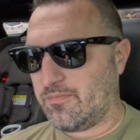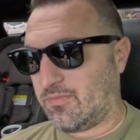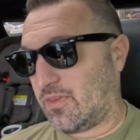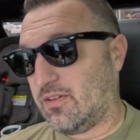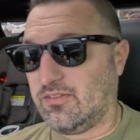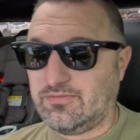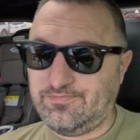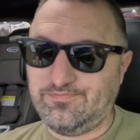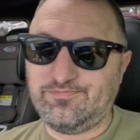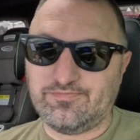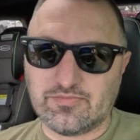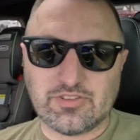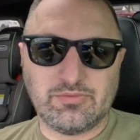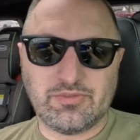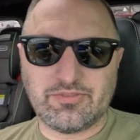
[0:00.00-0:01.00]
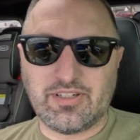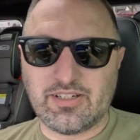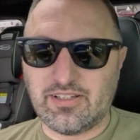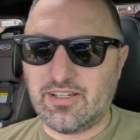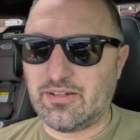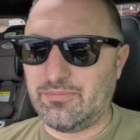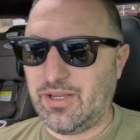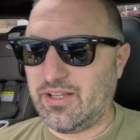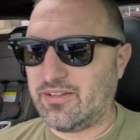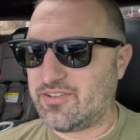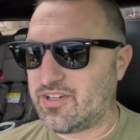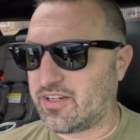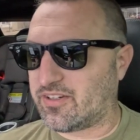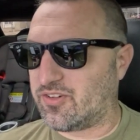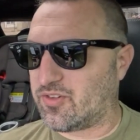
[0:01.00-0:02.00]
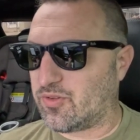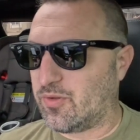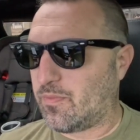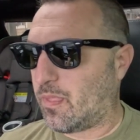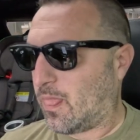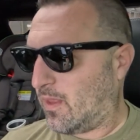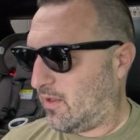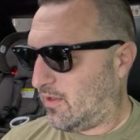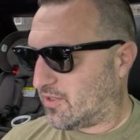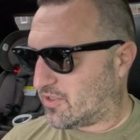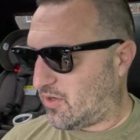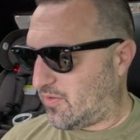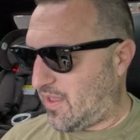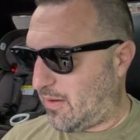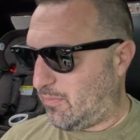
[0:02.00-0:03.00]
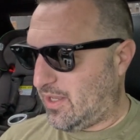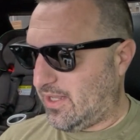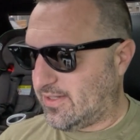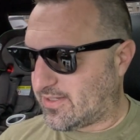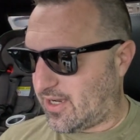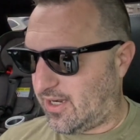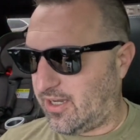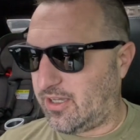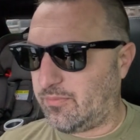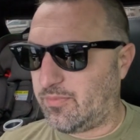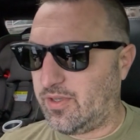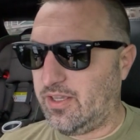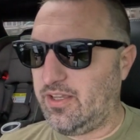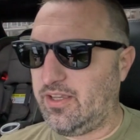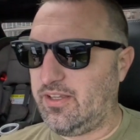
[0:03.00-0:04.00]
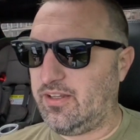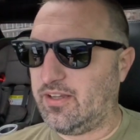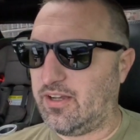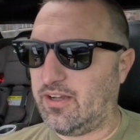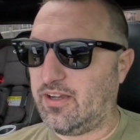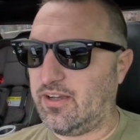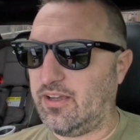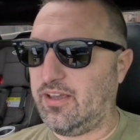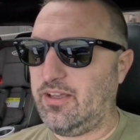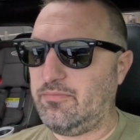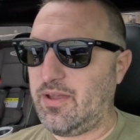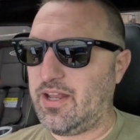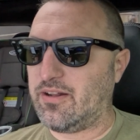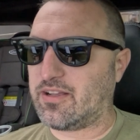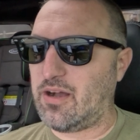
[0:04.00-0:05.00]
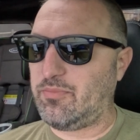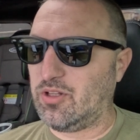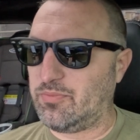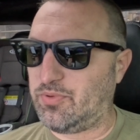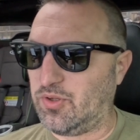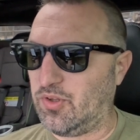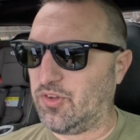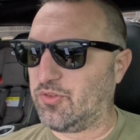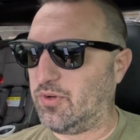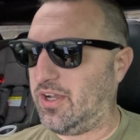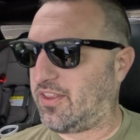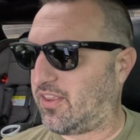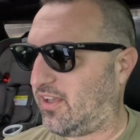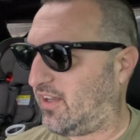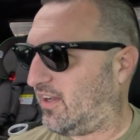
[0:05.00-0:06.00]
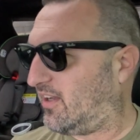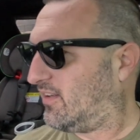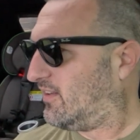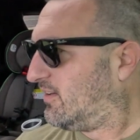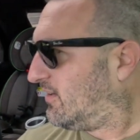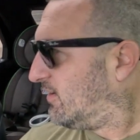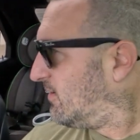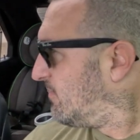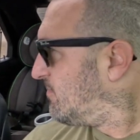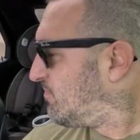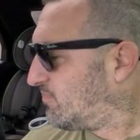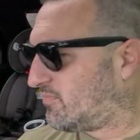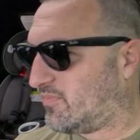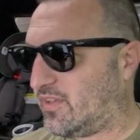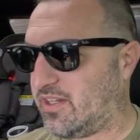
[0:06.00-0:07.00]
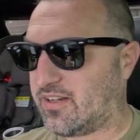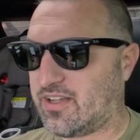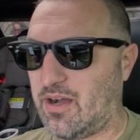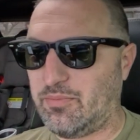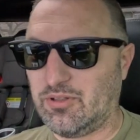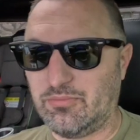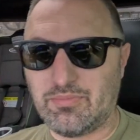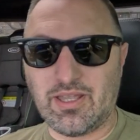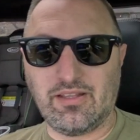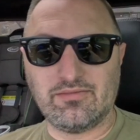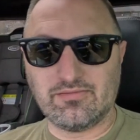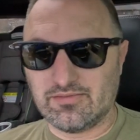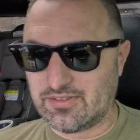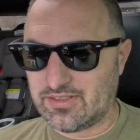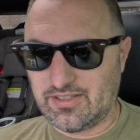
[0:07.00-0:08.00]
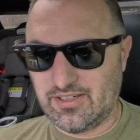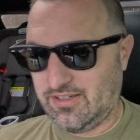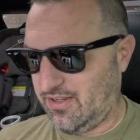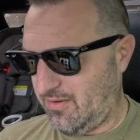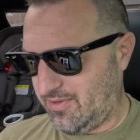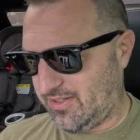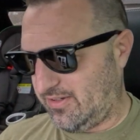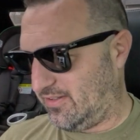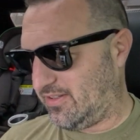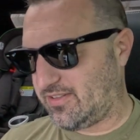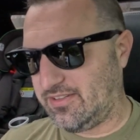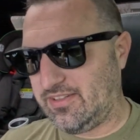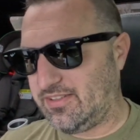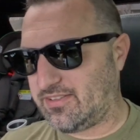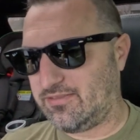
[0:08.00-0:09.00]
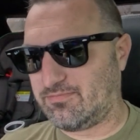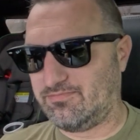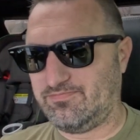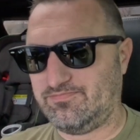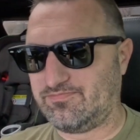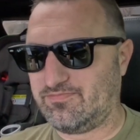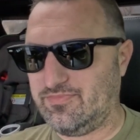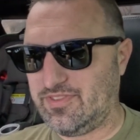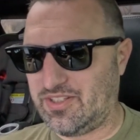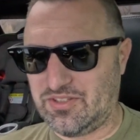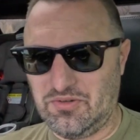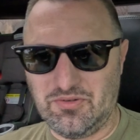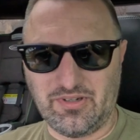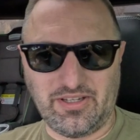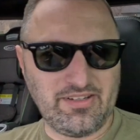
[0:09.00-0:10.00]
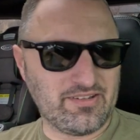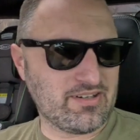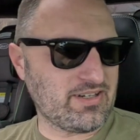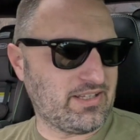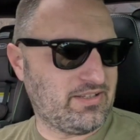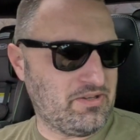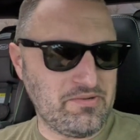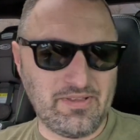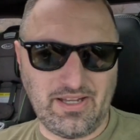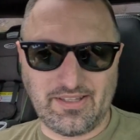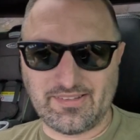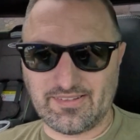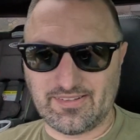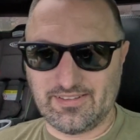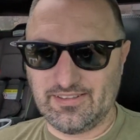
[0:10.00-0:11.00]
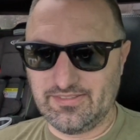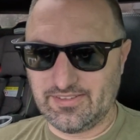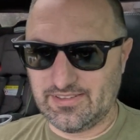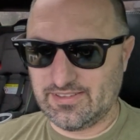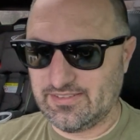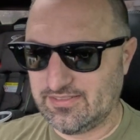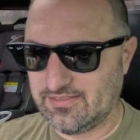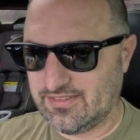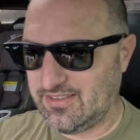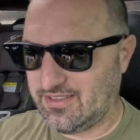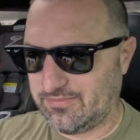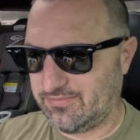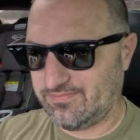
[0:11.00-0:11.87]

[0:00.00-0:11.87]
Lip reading: Well, I found out how to bad injectors. So in that meantime, he made a couple of pulls with it, did a couple of beatings, you know. I mean, dude, it's a toy. You're gonna do that stuff, you know. It's not.